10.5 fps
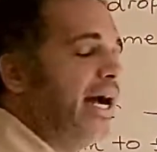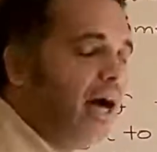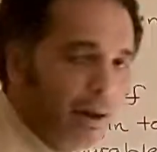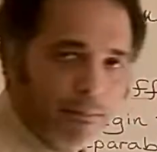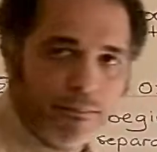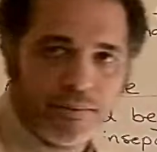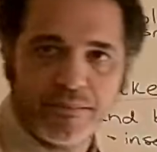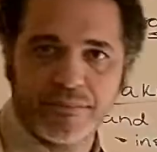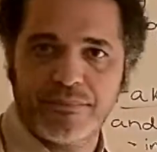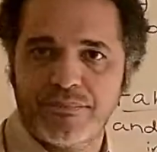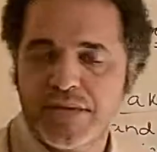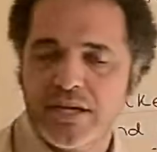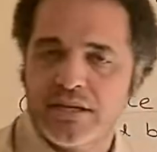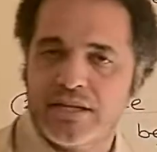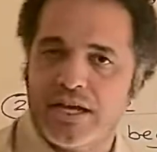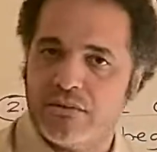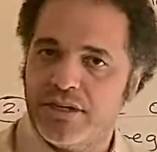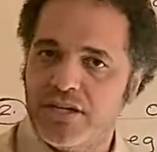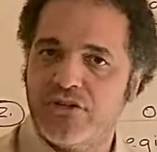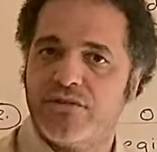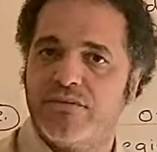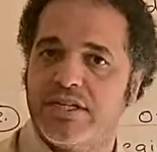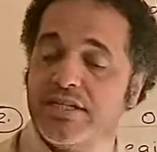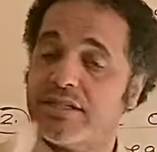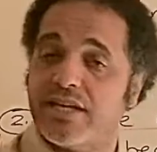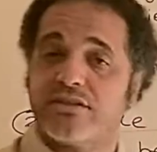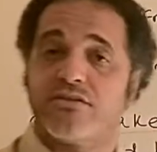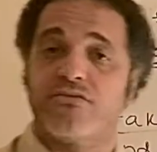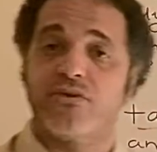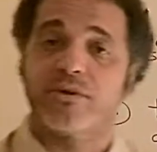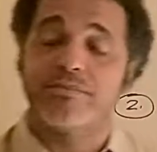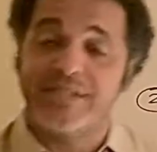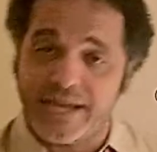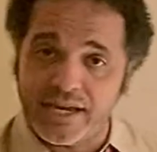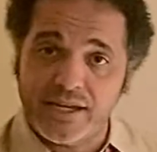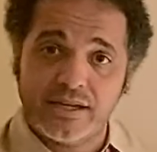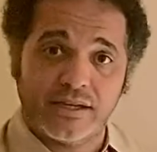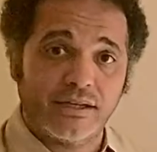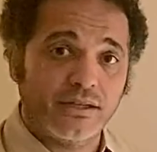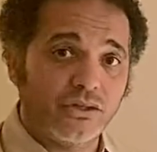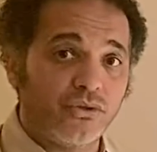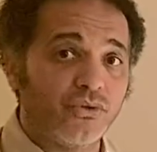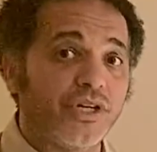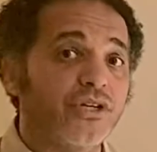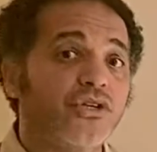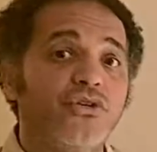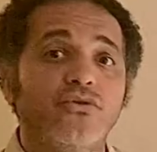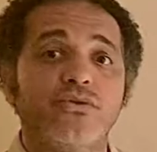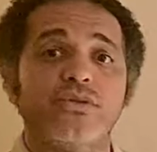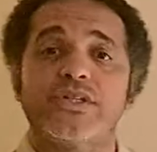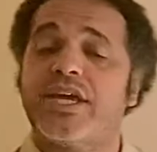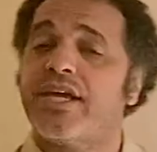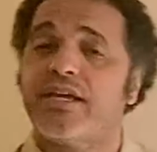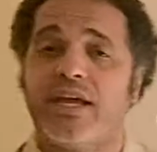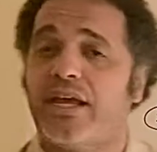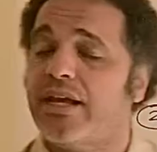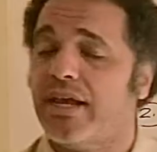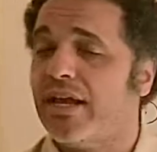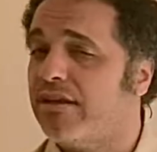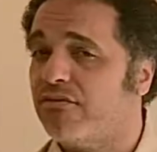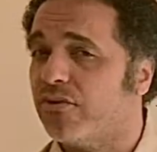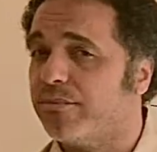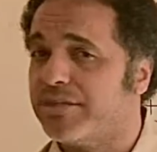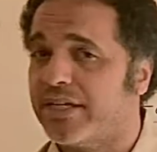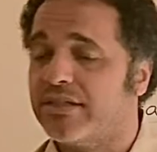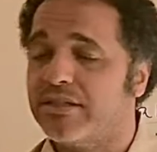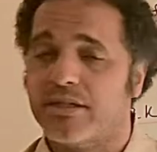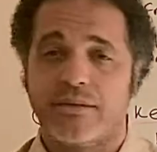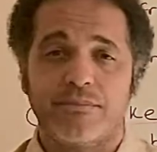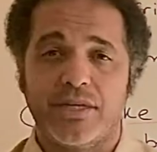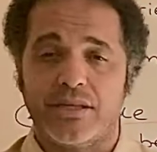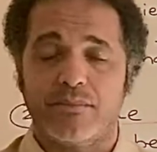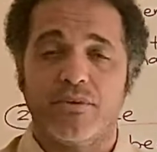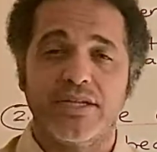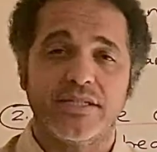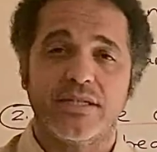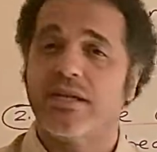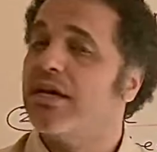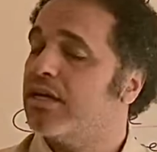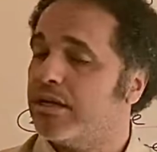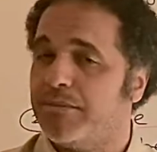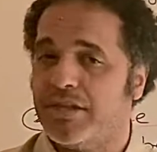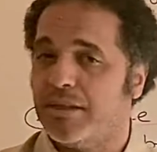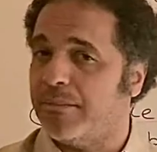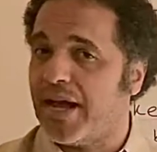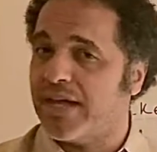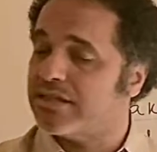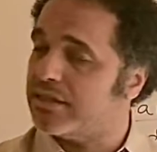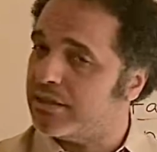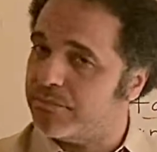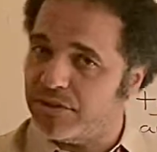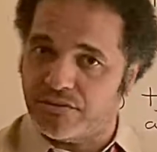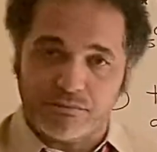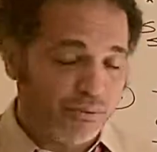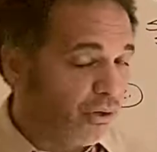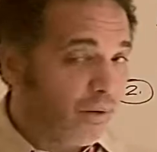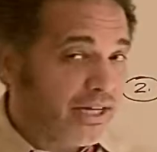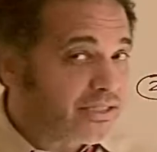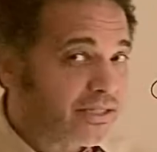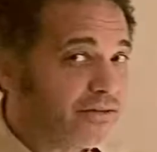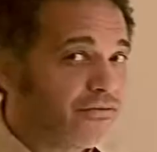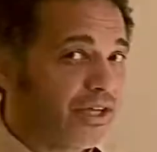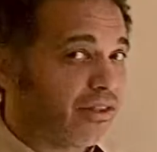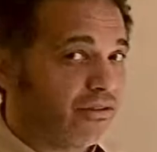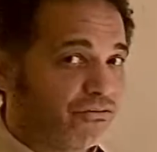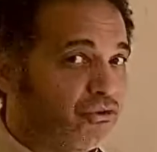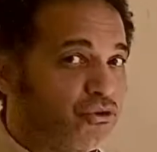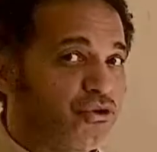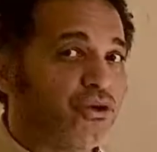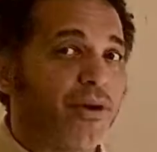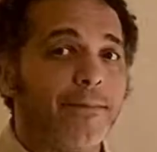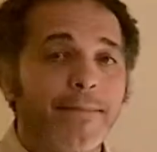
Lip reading: up. Now, each of these has the verb take. You can use take in any verb tense. It can be in the present, it can be in the past, it can be progressive, in the future.